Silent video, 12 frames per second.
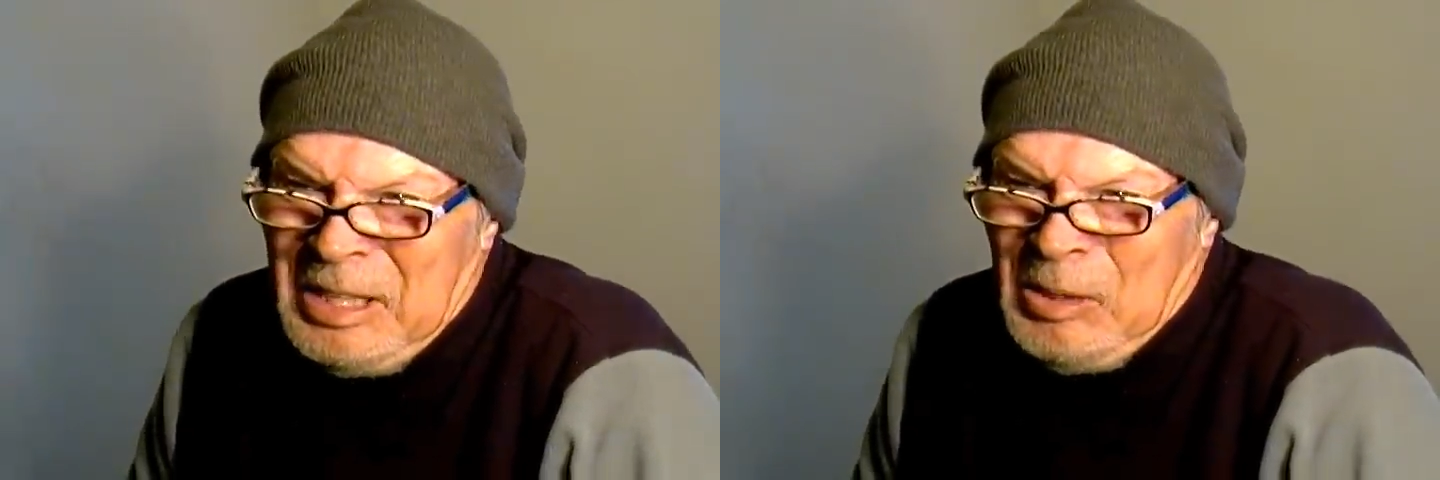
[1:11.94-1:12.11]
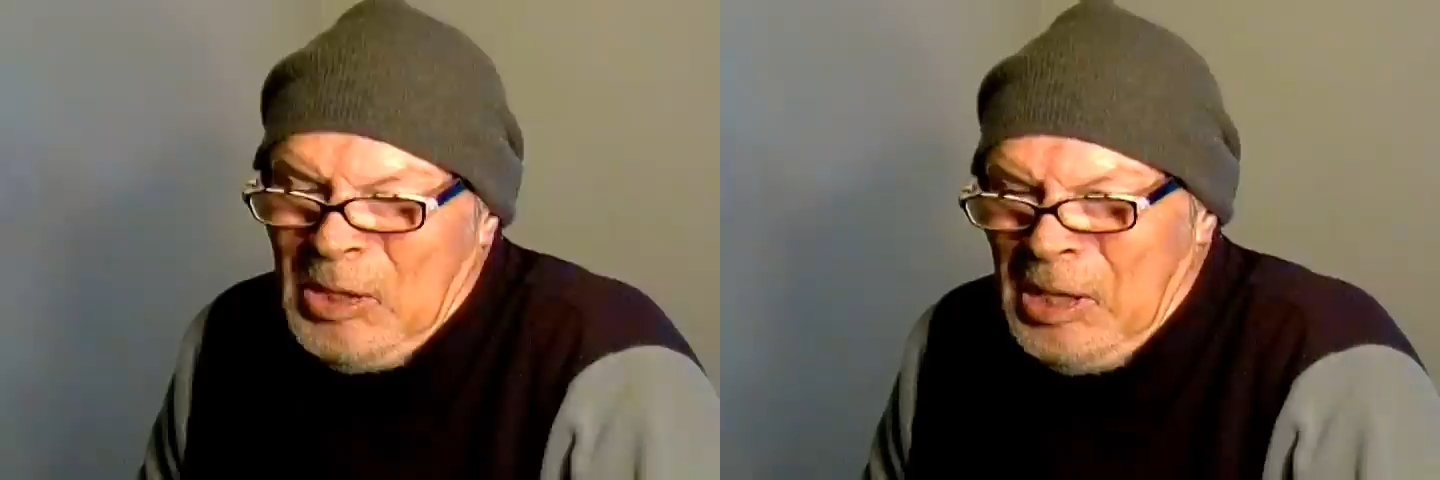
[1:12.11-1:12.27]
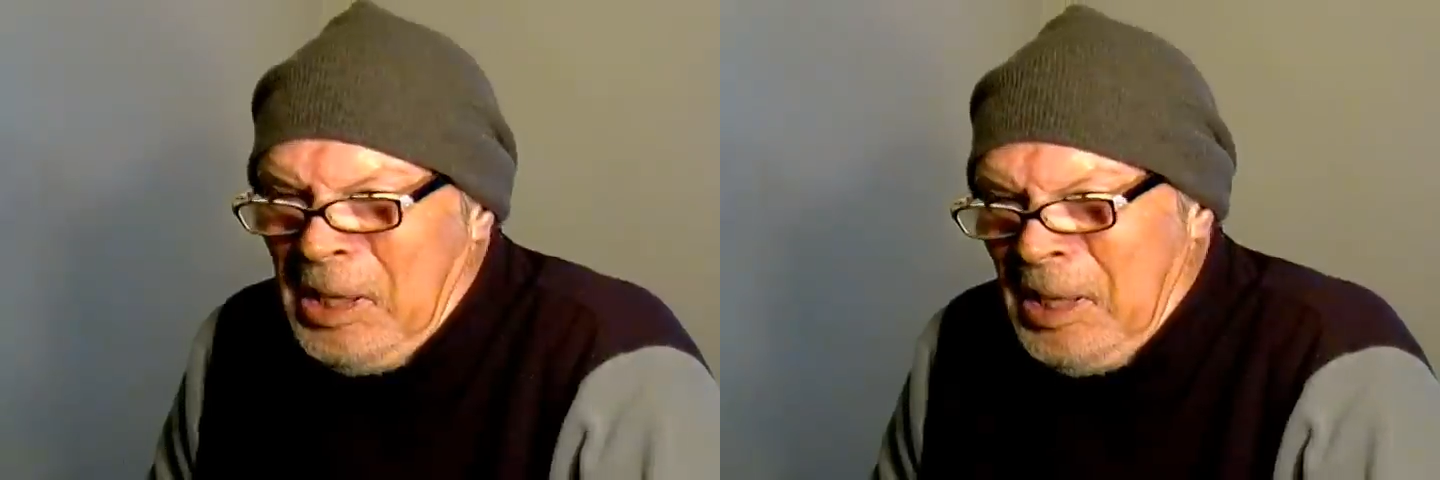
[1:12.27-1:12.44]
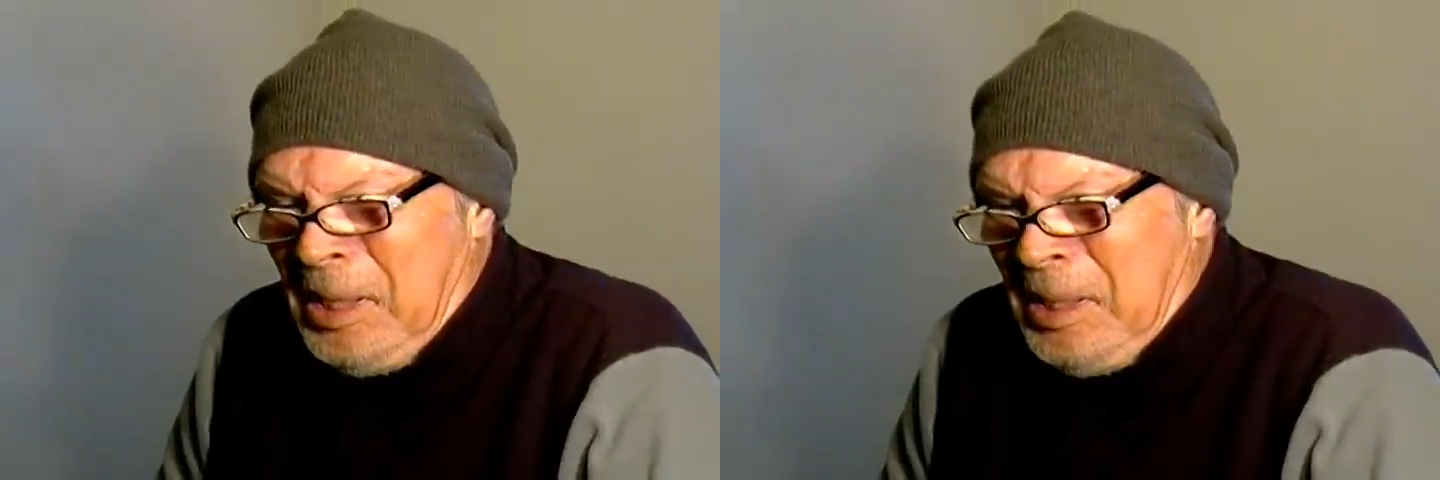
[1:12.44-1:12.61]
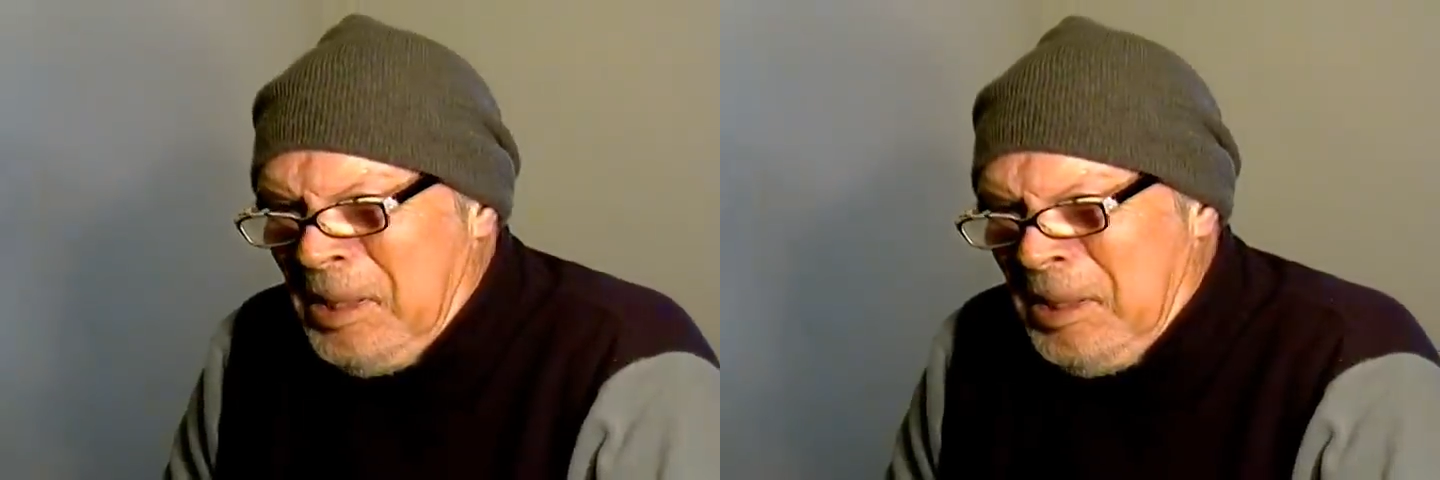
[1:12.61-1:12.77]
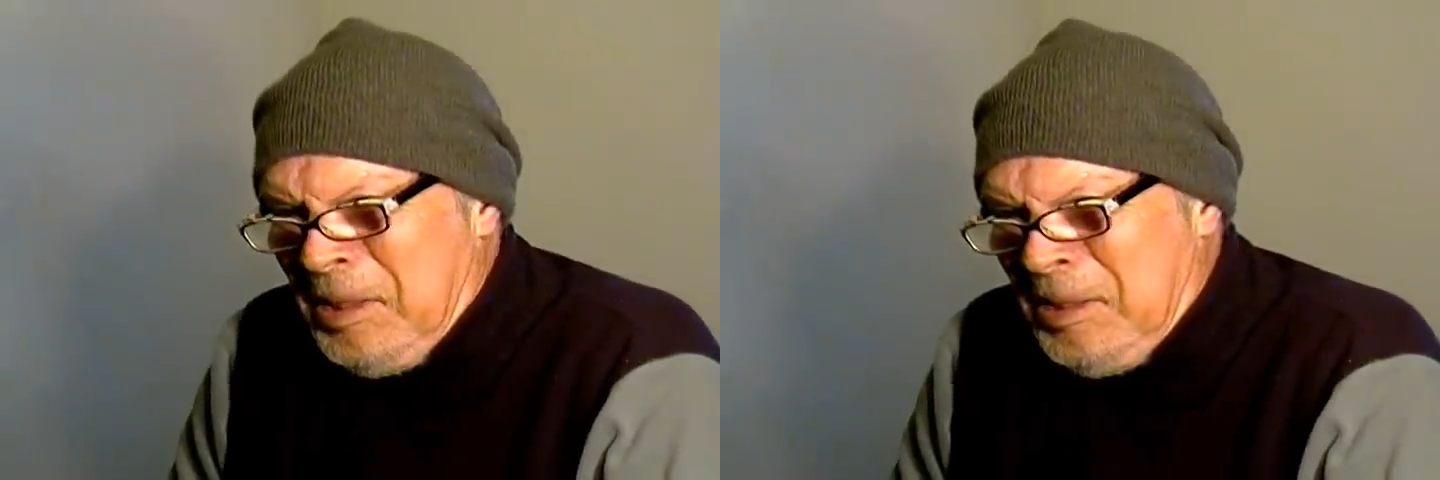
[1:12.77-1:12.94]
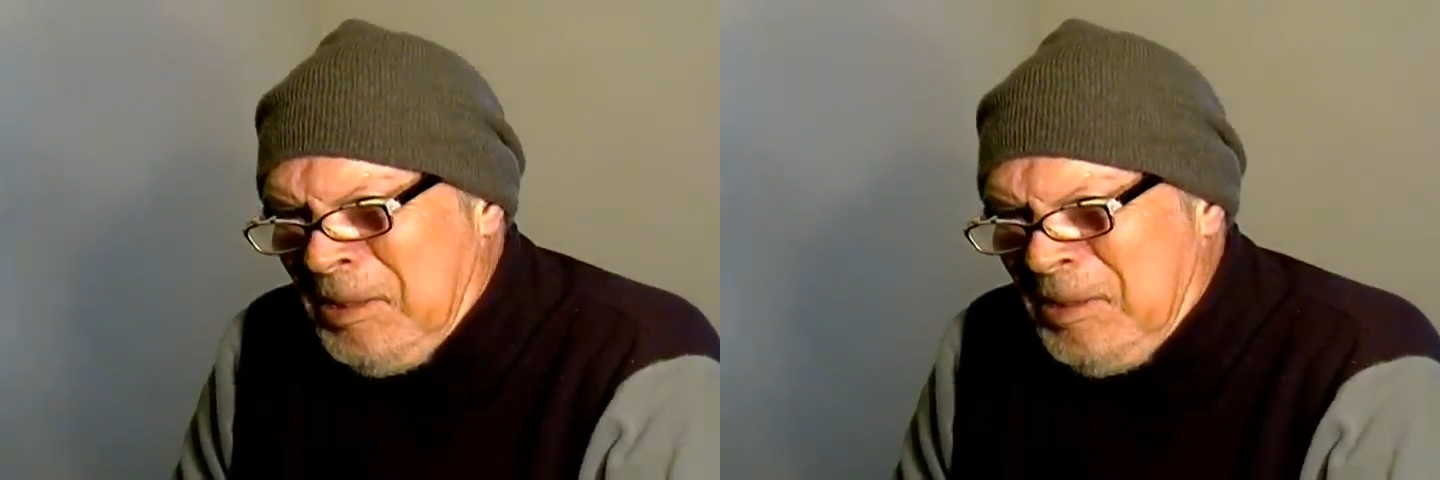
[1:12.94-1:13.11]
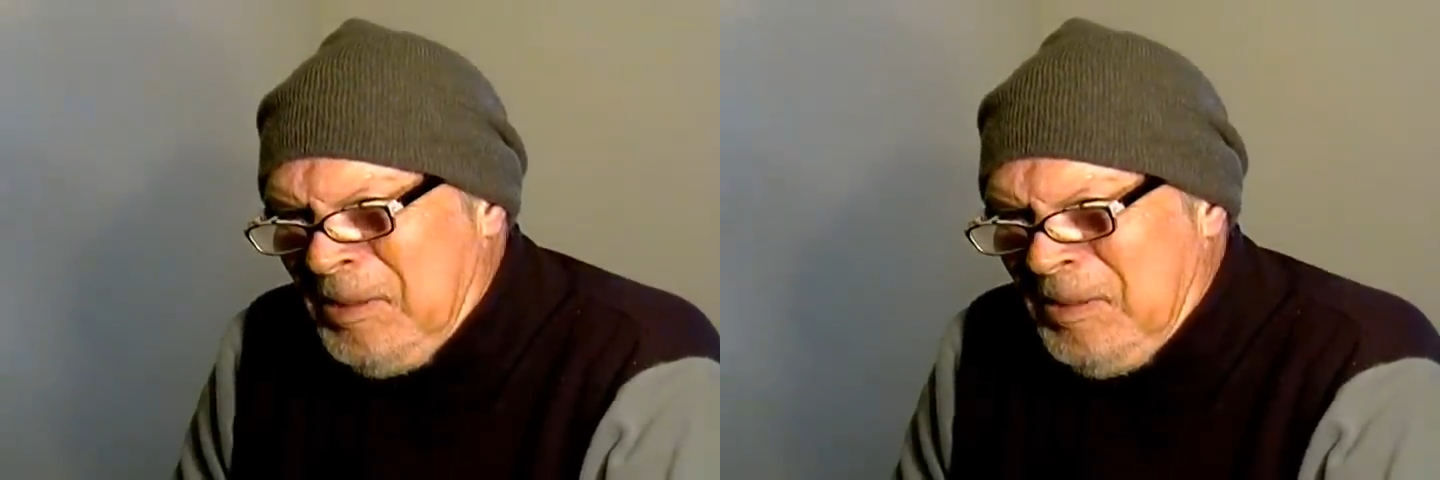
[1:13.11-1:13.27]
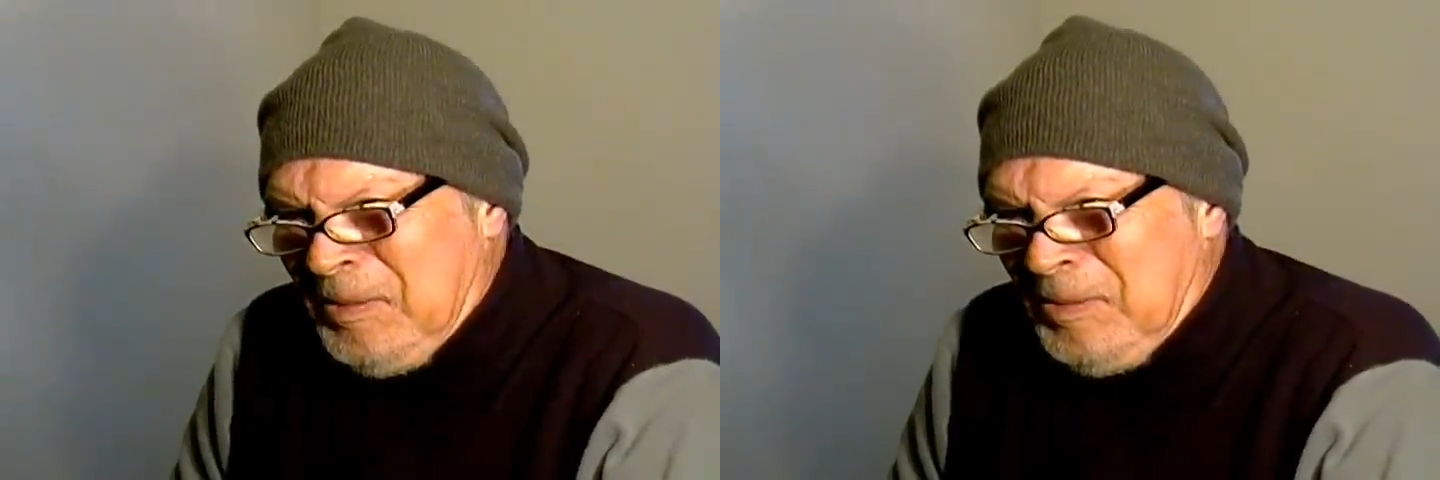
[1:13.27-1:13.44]
Now
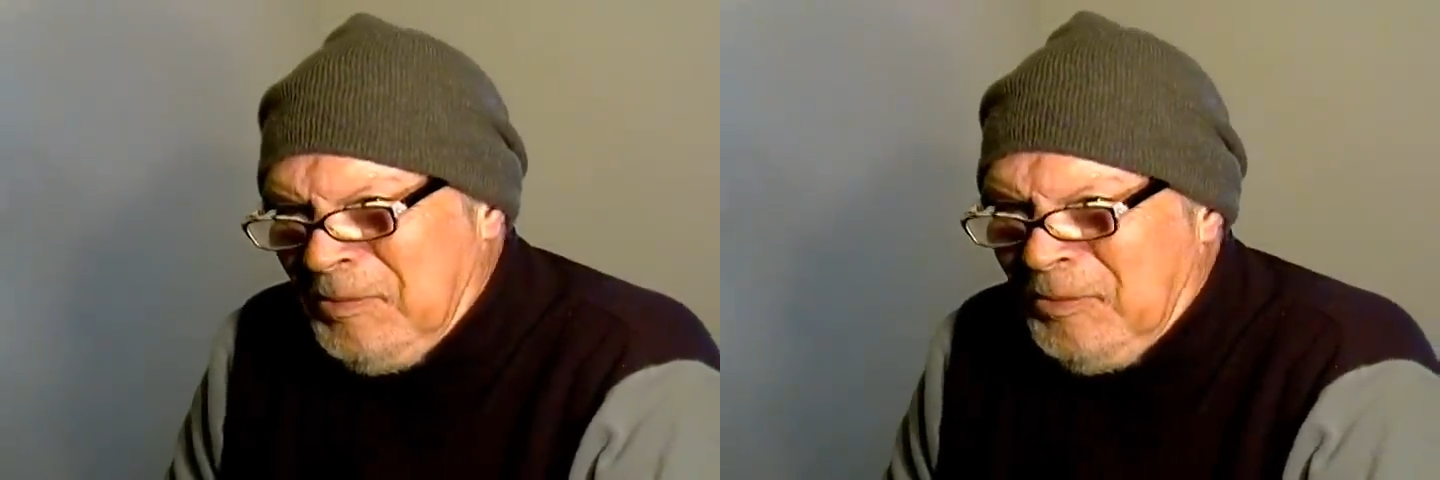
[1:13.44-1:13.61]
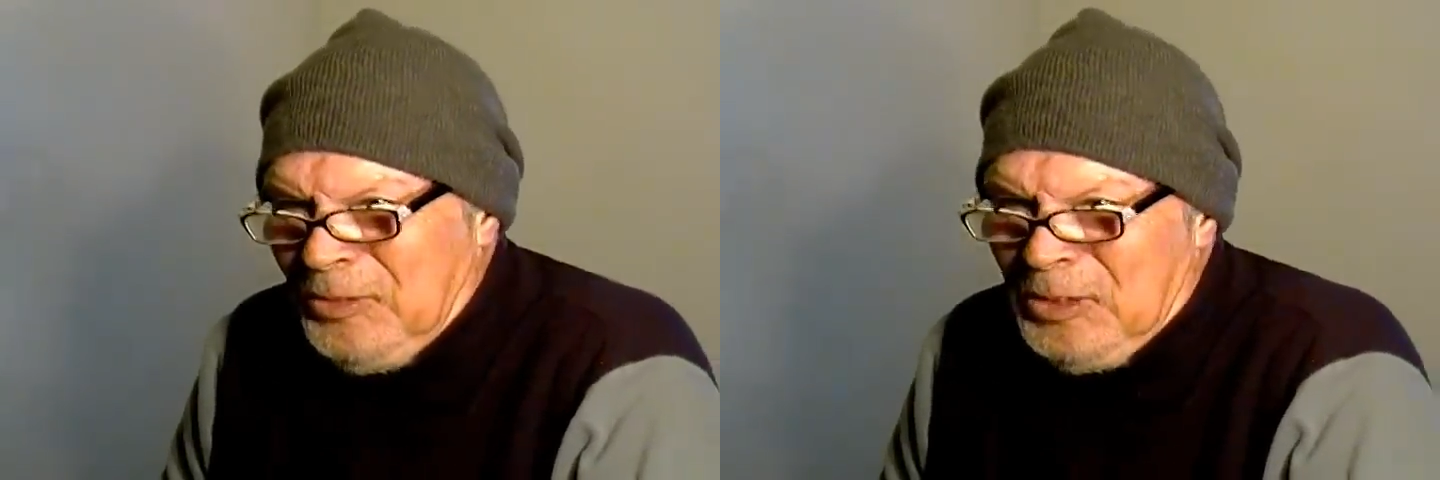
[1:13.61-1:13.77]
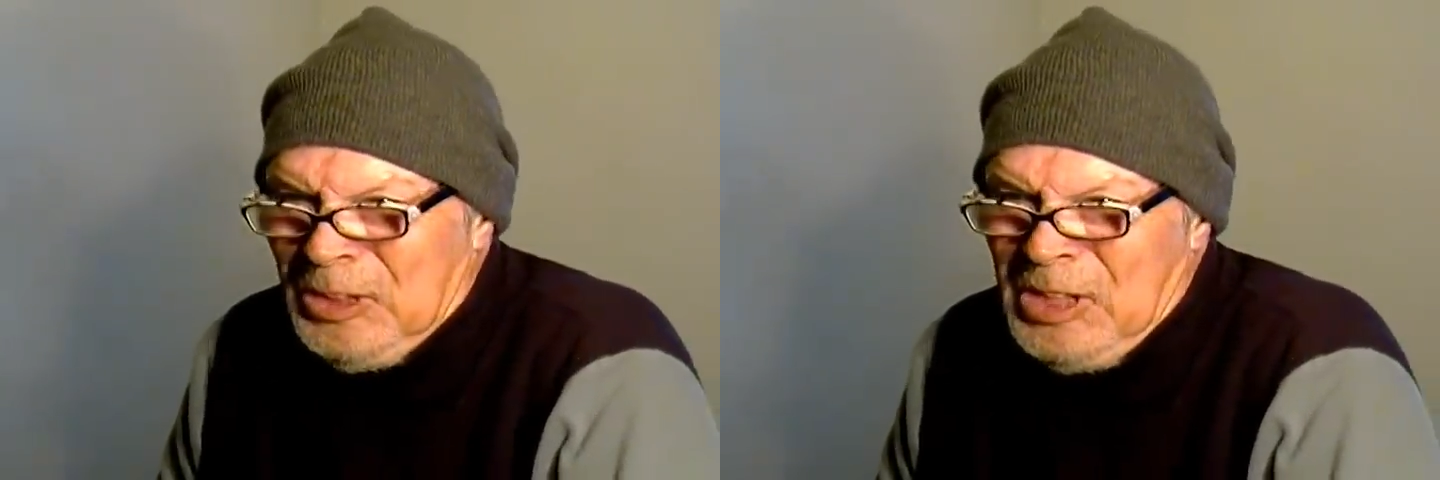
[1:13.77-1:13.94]
I've